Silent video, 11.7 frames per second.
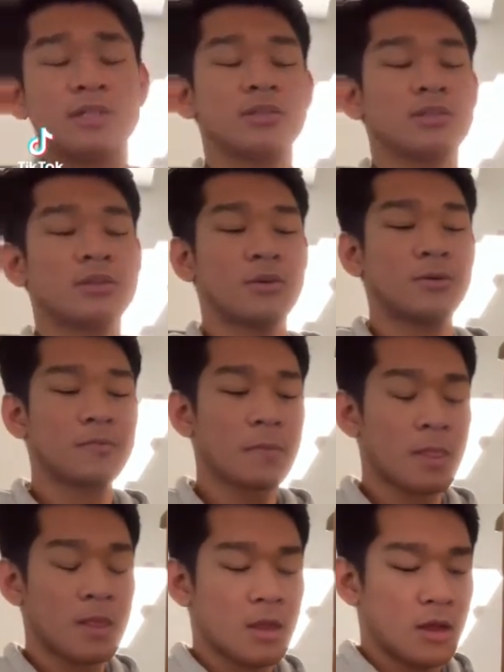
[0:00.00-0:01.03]
So
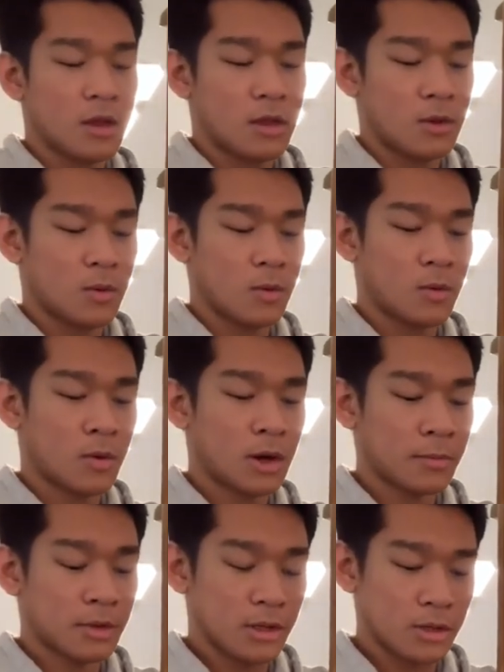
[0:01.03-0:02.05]
what
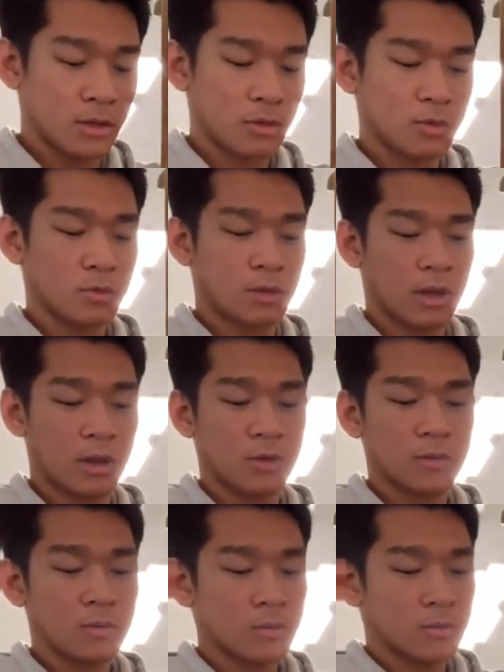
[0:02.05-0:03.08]
I'm gonna do
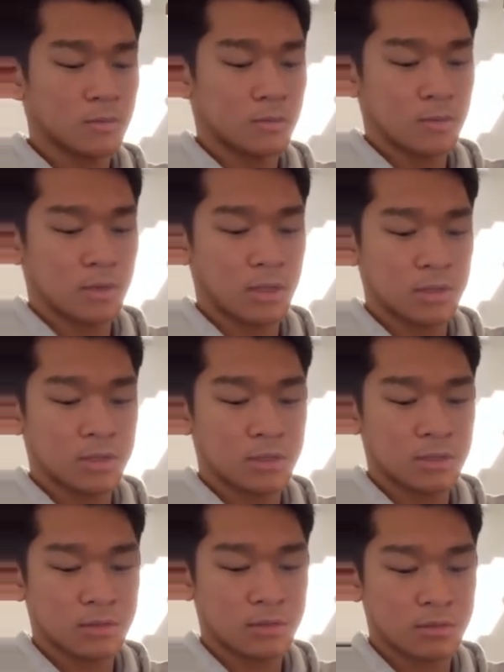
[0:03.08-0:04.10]
now
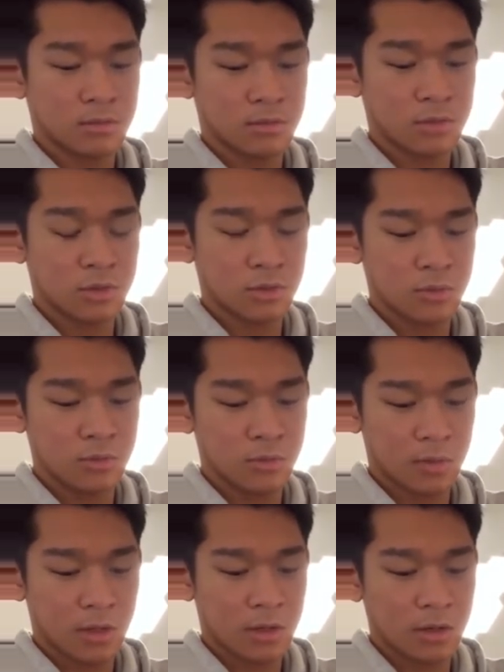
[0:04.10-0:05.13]
is tune
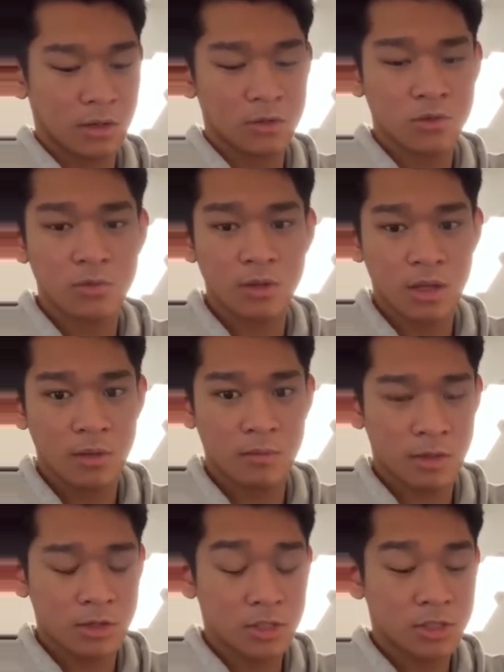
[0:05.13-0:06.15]
my kara to an A
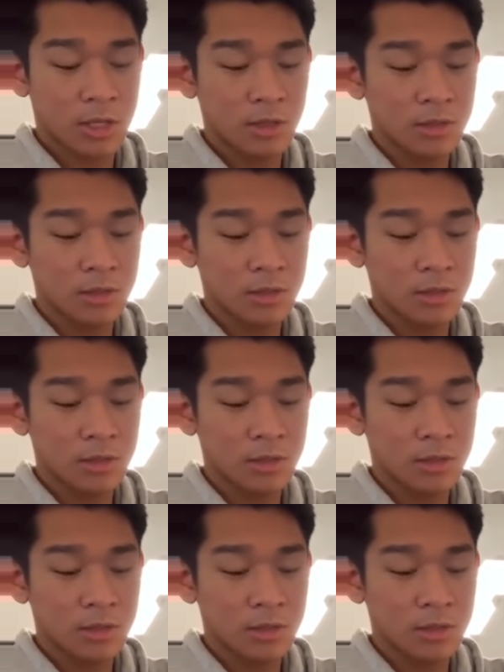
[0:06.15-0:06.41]
major scale.